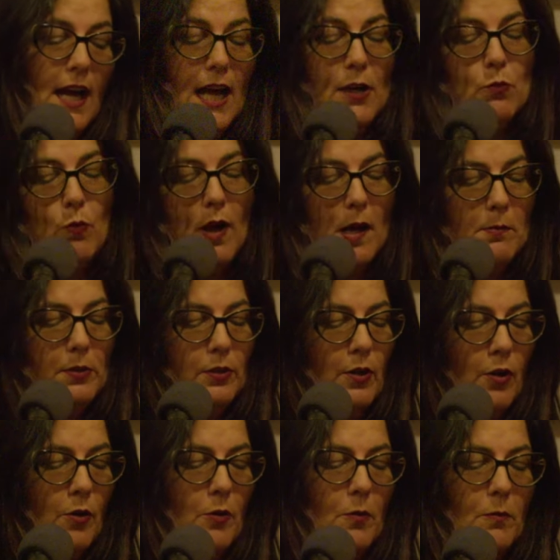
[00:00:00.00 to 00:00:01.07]
I wobble
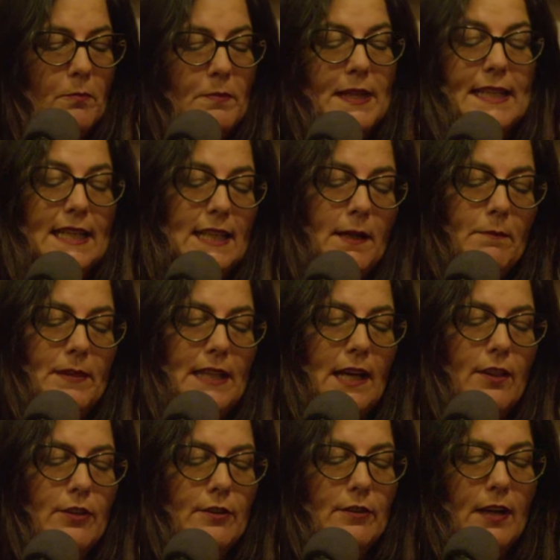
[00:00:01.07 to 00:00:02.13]
home, picking up the
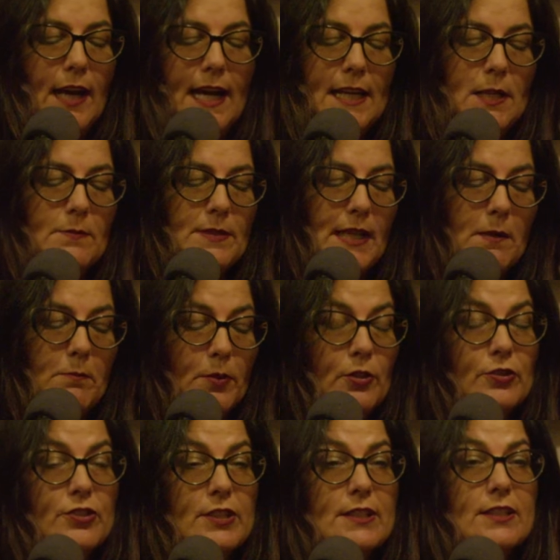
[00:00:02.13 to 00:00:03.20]
other items I'd
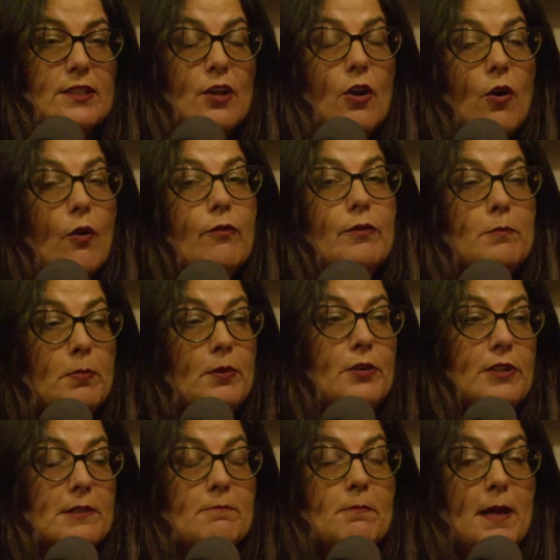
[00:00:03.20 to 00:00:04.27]
purchased,
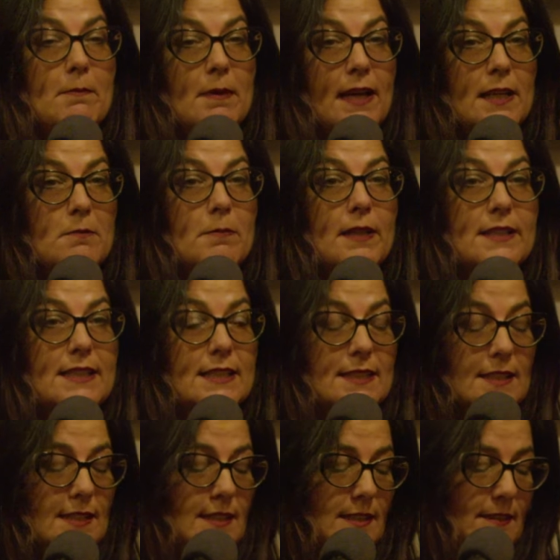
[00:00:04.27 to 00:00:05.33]
overburdened by my
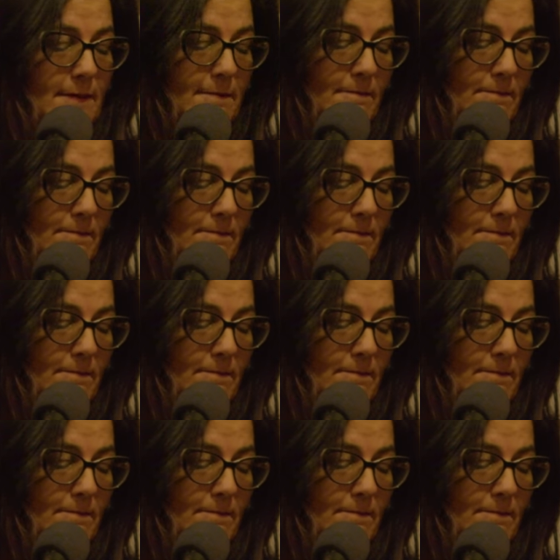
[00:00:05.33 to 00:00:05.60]
abundance.